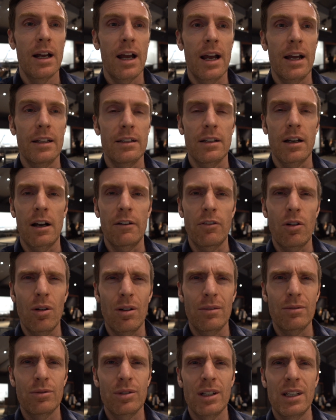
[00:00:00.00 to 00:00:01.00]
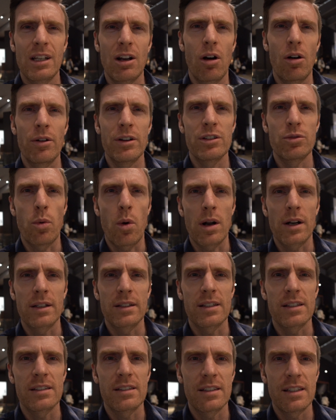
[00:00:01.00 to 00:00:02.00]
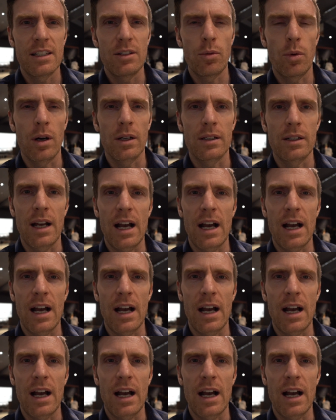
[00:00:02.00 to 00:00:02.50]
and I really always wanted to see one.